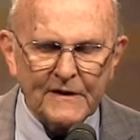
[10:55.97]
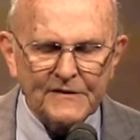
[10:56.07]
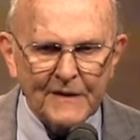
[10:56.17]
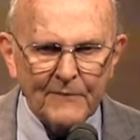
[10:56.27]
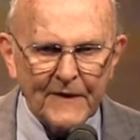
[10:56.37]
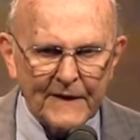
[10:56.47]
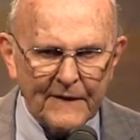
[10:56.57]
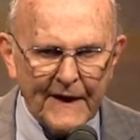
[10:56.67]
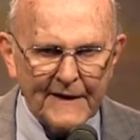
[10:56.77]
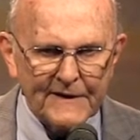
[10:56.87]
something
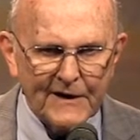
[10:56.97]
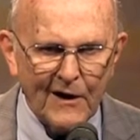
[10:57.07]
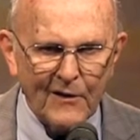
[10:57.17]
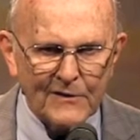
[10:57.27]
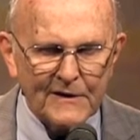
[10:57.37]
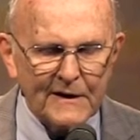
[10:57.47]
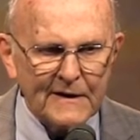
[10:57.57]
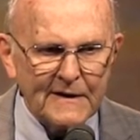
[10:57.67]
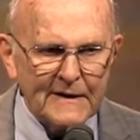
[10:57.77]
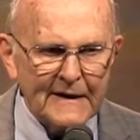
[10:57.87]
that taught
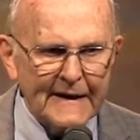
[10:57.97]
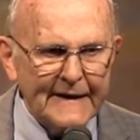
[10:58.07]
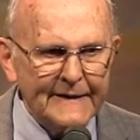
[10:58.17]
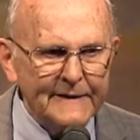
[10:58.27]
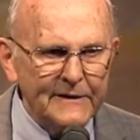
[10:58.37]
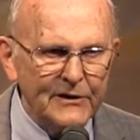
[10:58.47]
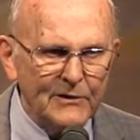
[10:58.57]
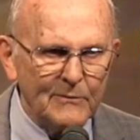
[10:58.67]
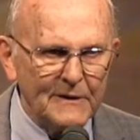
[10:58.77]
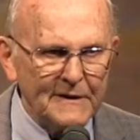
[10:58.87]

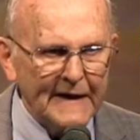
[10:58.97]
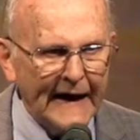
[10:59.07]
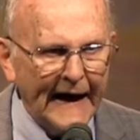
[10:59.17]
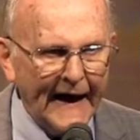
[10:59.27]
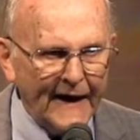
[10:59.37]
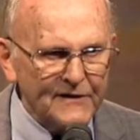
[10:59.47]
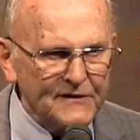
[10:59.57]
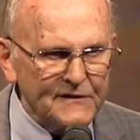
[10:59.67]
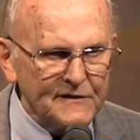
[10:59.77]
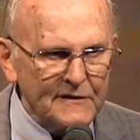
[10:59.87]
inhuman
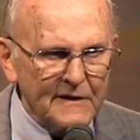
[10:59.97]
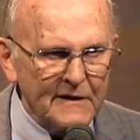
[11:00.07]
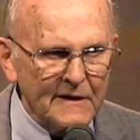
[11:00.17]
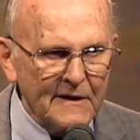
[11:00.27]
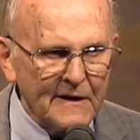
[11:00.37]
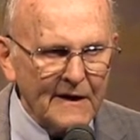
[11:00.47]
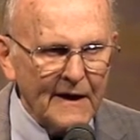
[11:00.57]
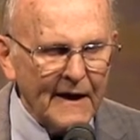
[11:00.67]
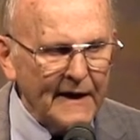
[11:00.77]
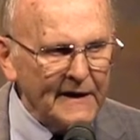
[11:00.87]
acts.
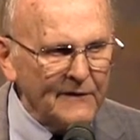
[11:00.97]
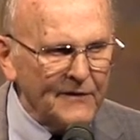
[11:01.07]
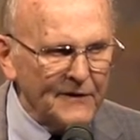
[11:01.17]
Any of